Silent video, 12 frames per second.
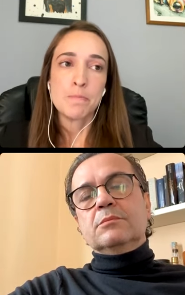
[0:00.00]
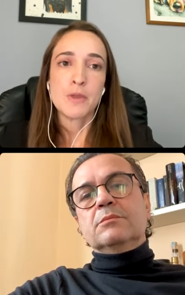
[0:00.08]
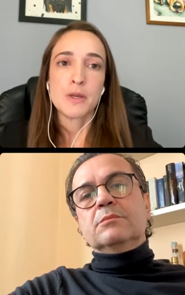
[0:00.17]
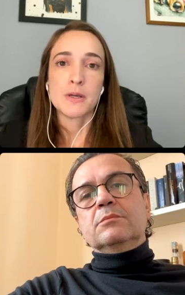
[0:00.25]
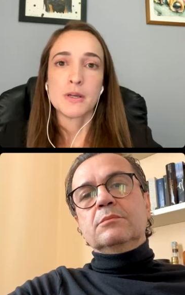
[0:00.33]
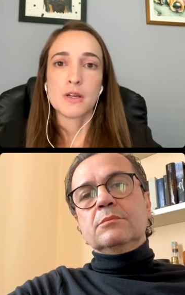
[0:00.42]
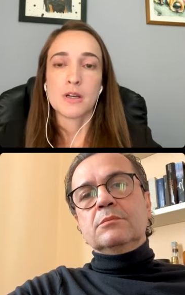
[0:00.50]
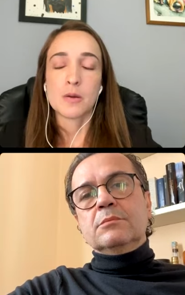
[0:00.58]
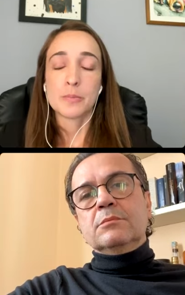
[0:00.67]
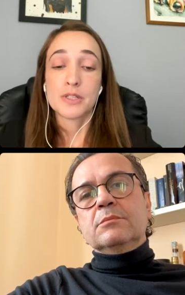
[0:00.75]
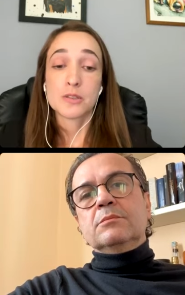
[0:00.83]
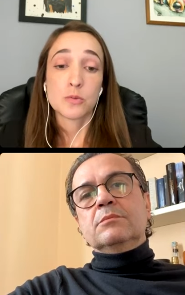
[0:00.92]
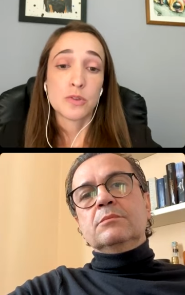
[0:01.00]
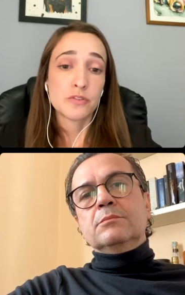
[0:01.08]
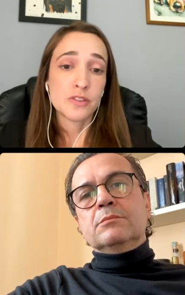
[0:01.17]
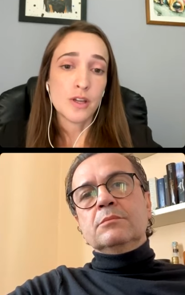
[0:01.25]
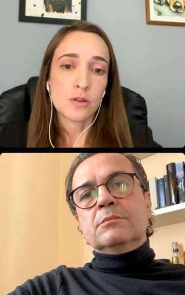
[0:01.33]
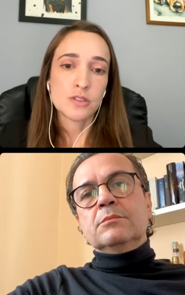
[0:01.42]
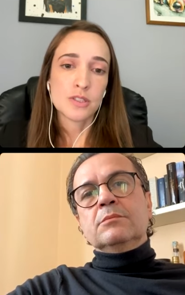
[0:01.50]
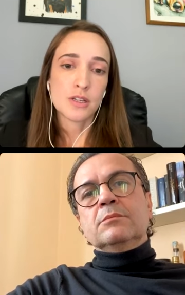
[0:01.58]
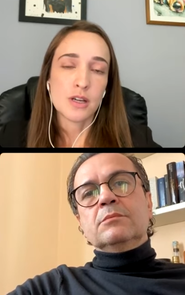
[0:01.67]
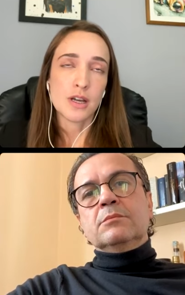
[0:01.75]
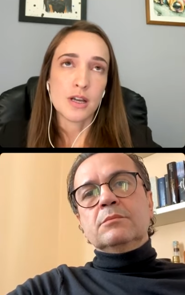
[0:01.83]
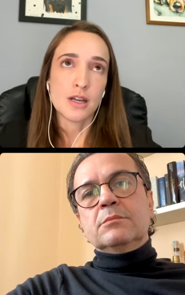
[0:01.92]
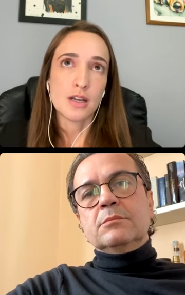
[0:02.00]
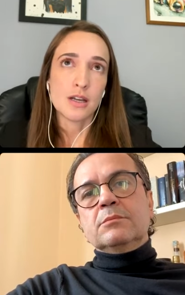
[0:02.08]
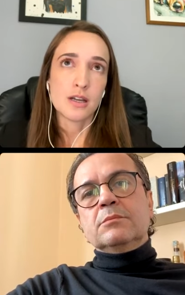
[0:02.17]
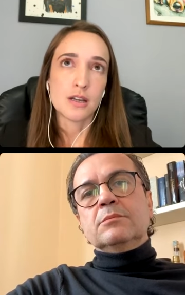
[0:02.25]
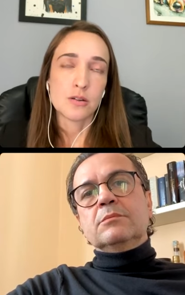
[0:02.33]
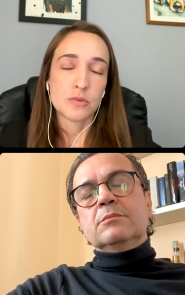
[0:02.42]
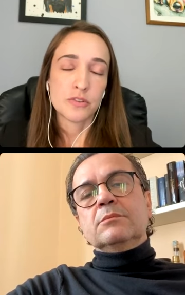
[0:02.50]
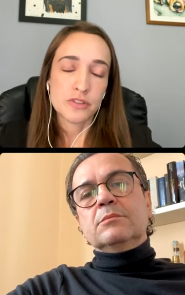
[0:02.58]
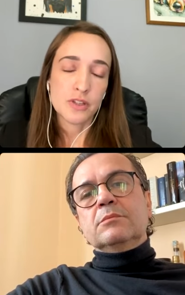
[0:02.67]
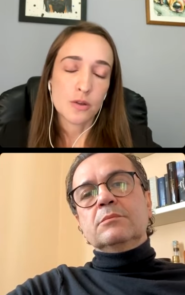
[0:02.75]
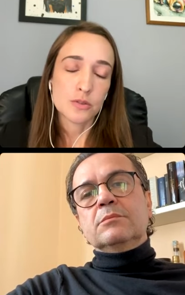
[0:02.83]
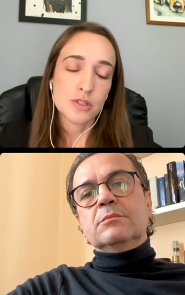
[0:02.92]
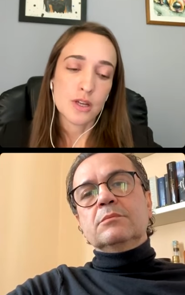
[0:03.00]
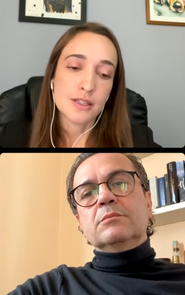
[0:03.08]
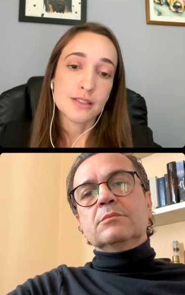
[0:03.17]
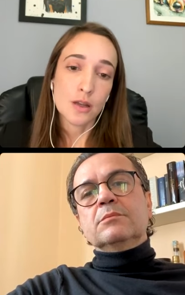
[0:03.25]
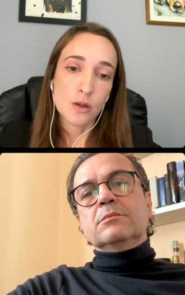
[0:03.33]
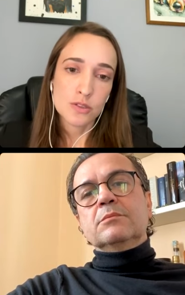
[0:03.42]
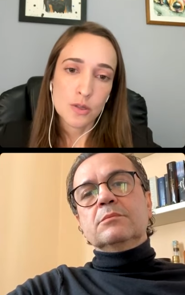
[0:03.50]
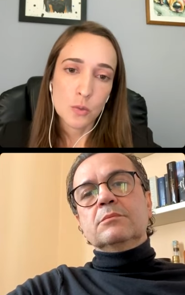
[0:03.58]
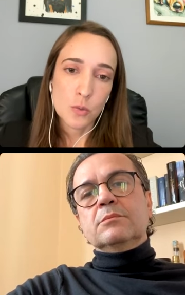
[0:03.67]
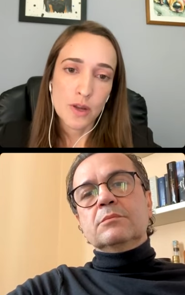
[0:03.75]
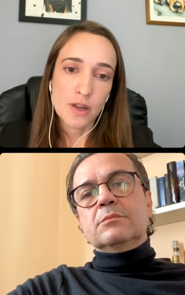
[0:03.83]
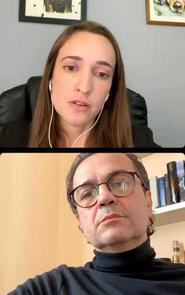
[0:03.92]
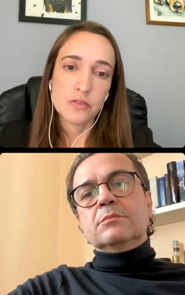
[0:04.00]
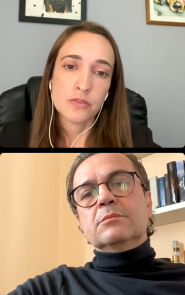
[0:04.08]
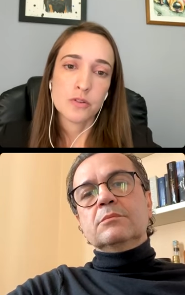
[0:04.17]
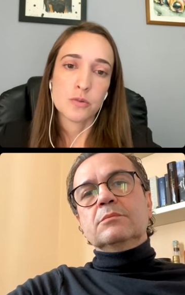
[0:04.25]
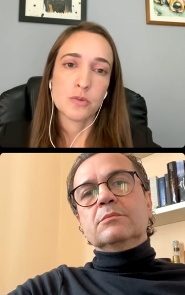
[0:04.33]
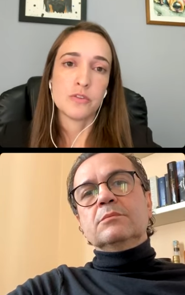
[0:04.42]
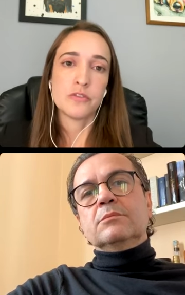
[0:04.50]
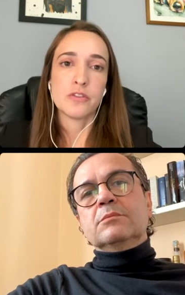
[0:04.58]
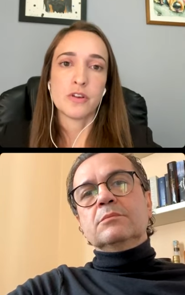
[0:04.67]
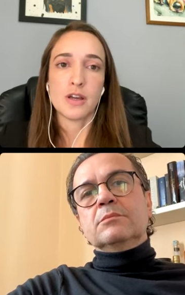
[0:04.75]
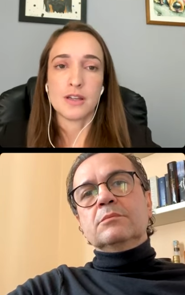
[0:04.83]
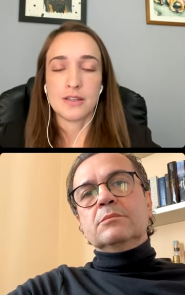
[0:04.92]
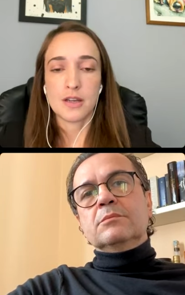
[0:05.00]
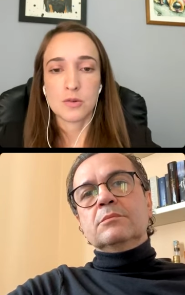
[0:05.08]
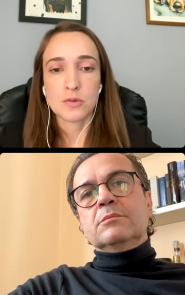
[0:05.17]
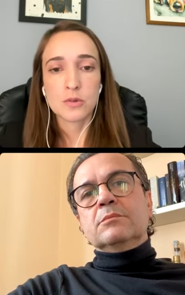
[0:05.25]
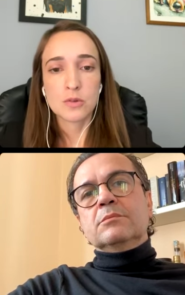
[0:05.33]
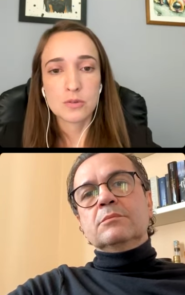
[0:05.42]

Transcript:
Speaker 1: uh, but without a, without a delta wave, with a narrow